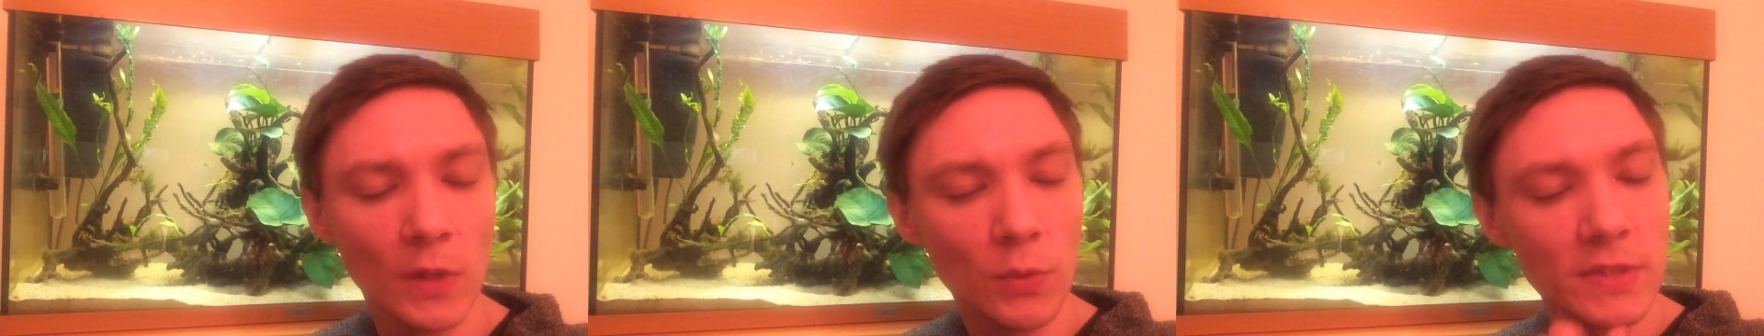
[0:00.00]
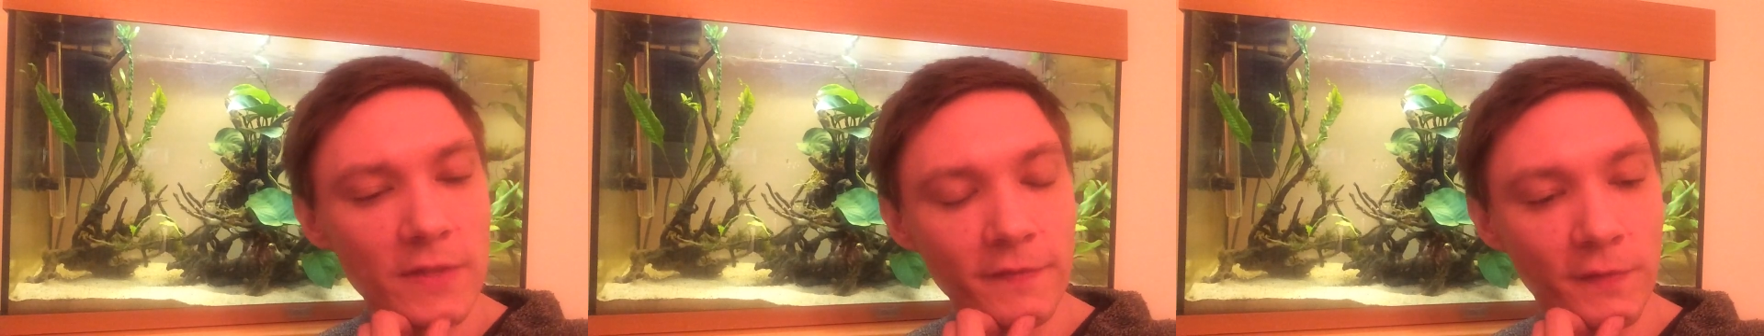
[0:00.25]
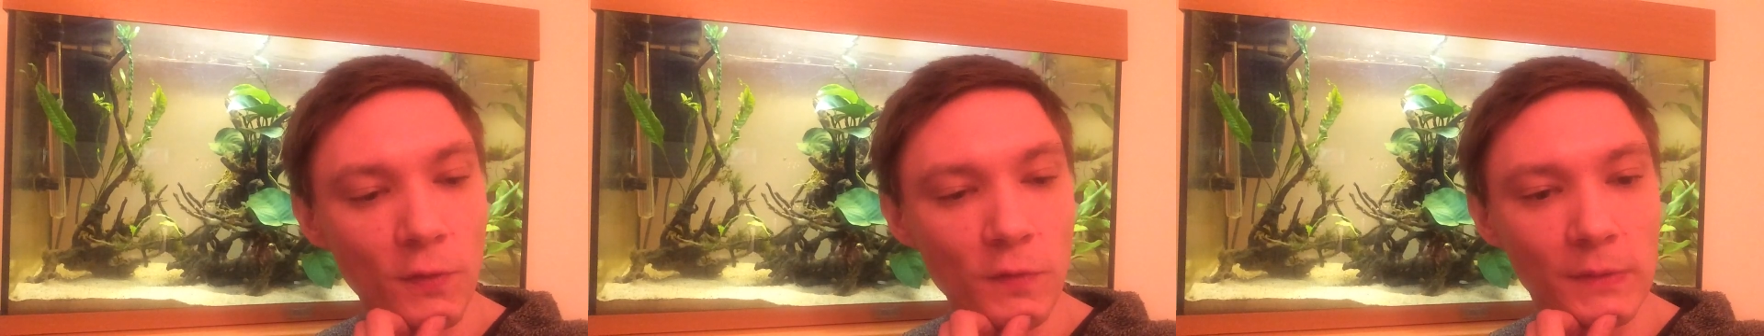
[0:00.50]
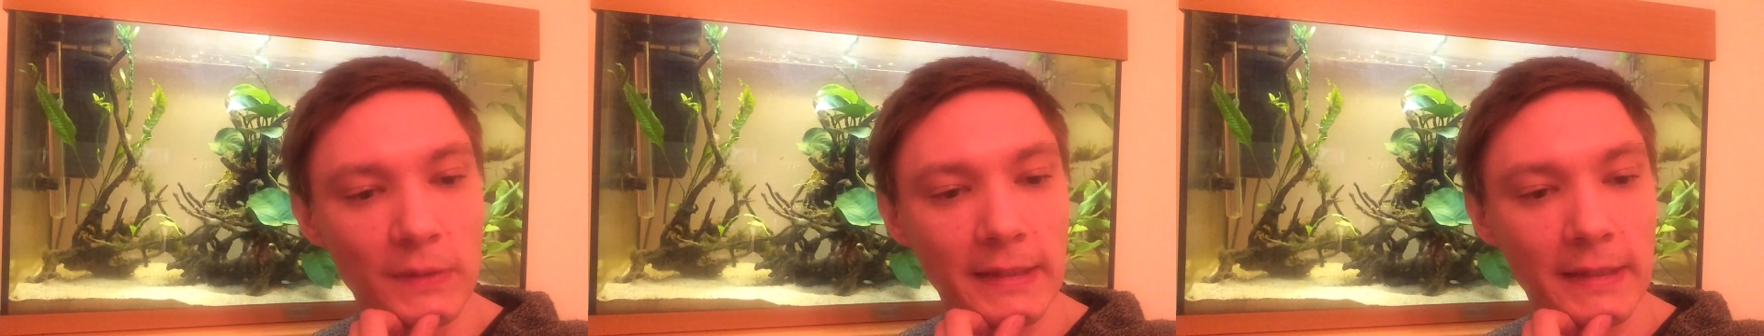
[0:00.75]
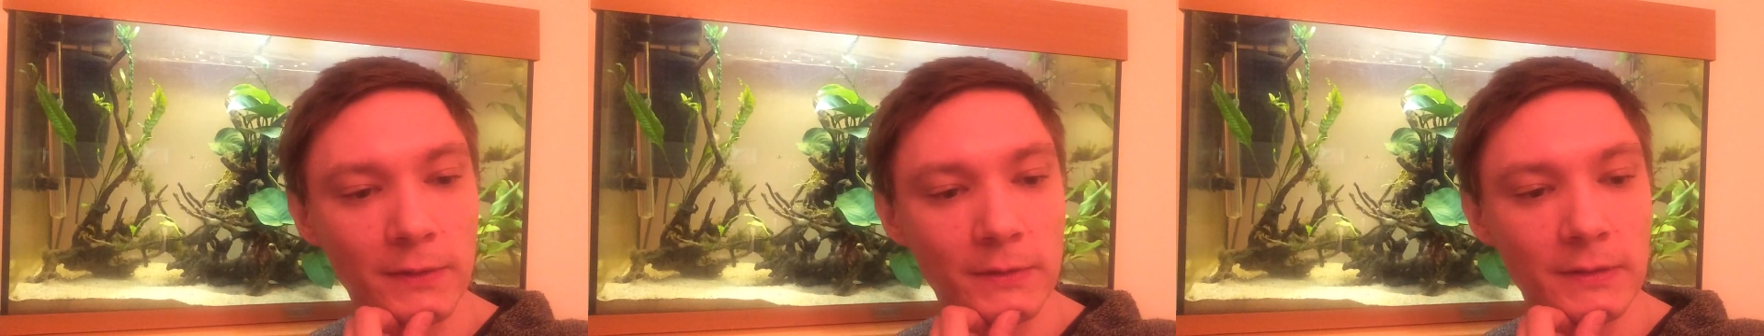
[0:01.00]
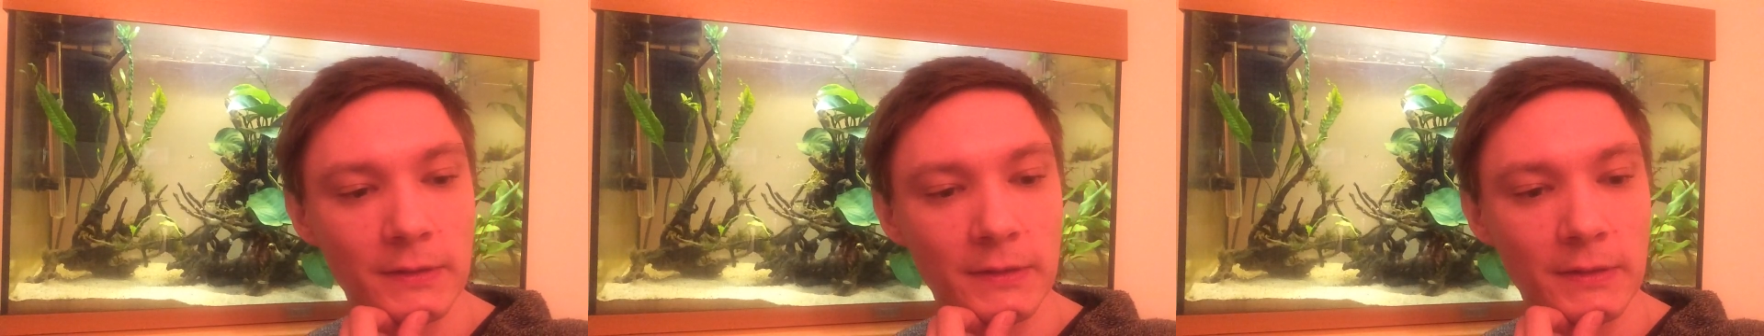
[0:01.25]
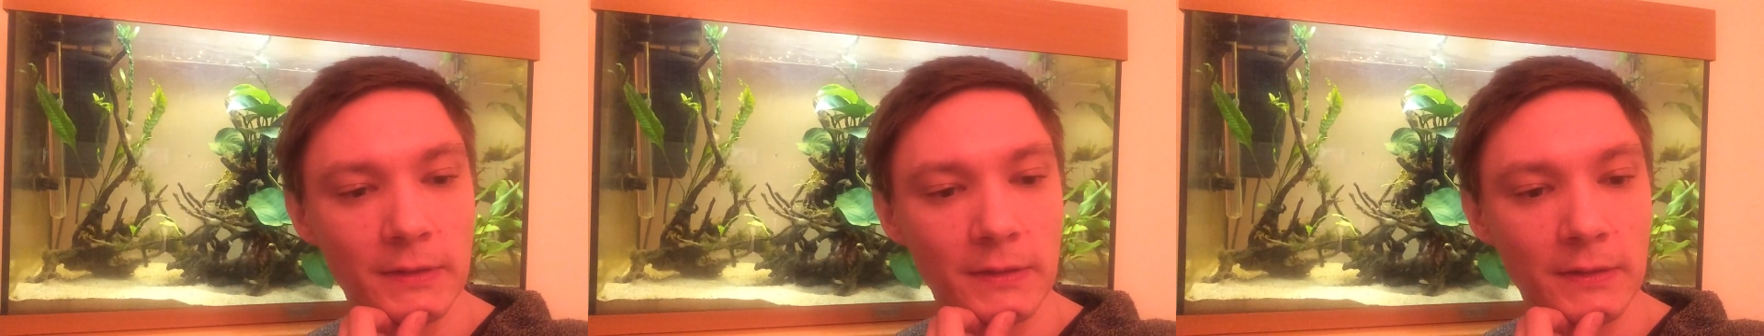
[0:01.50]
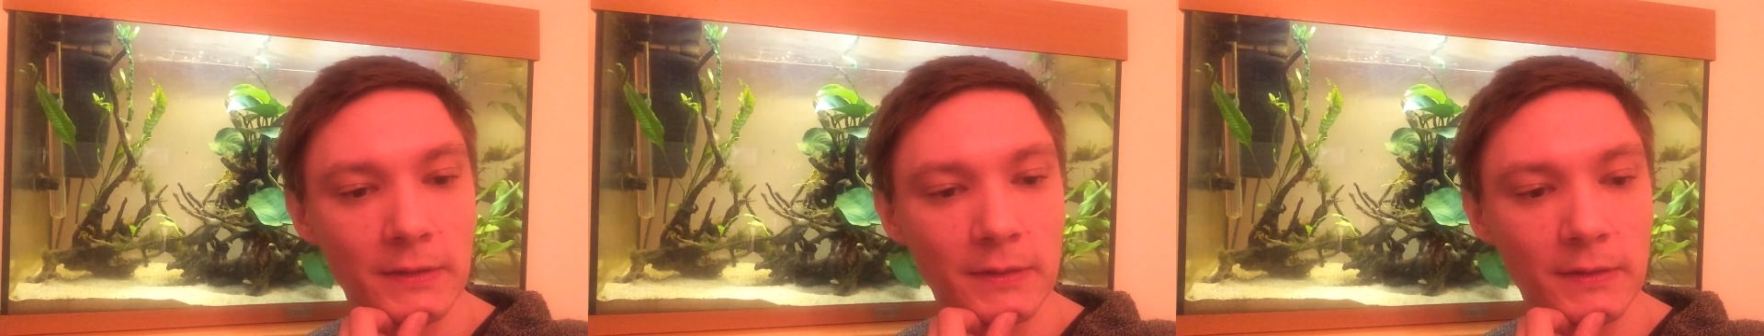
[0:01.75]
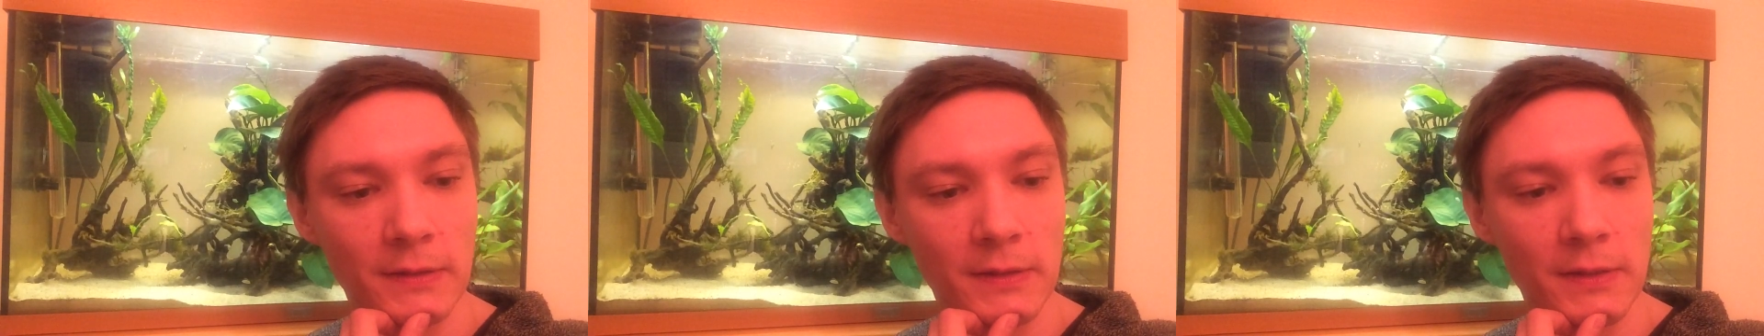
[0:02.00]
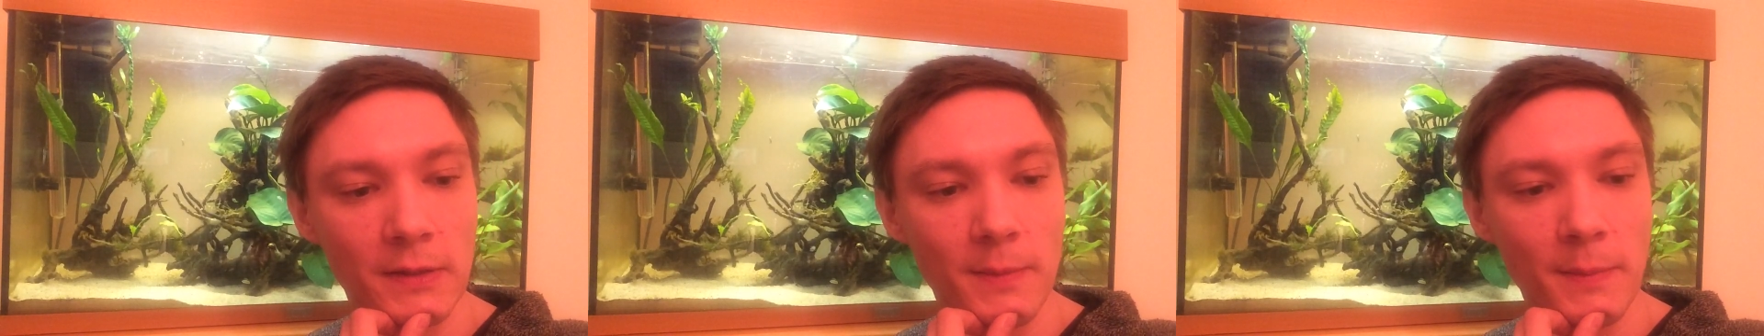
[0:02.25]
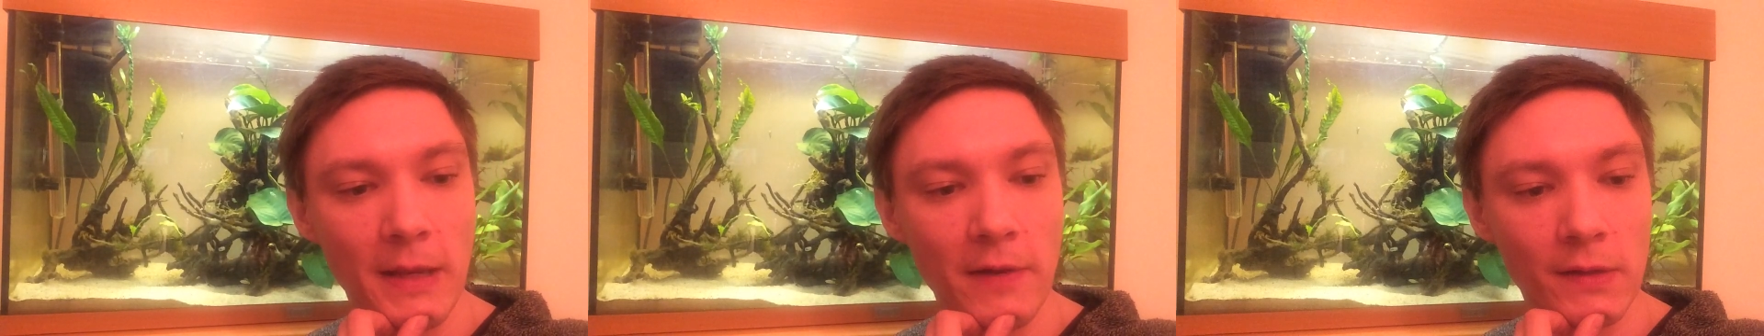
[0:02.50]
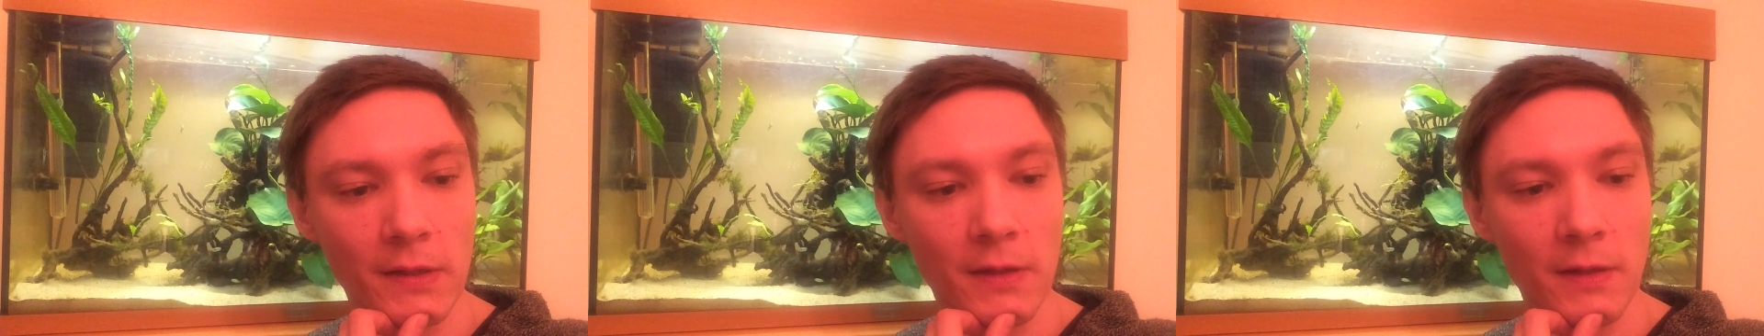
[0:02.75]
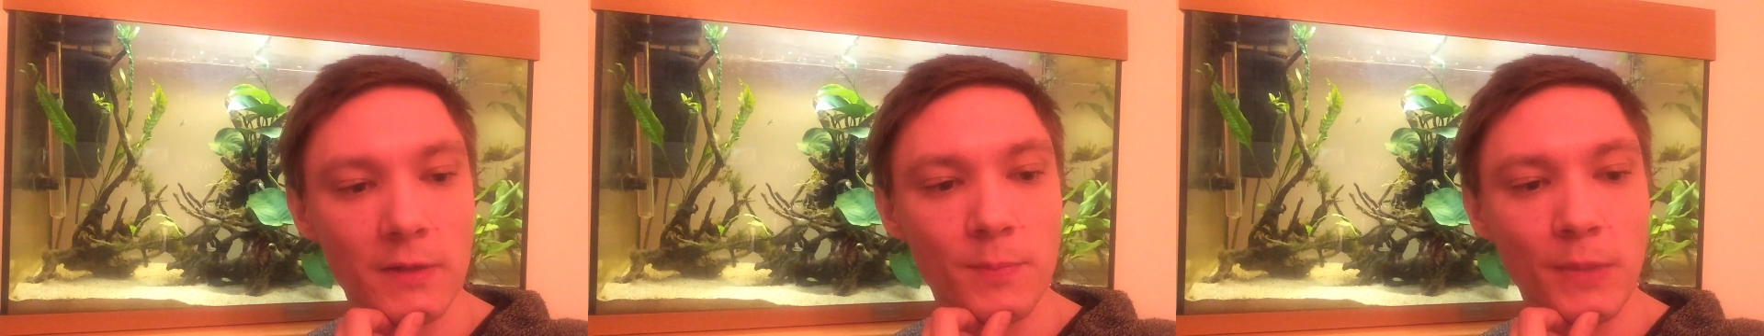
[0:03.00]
what's the fourth one now? Paragard,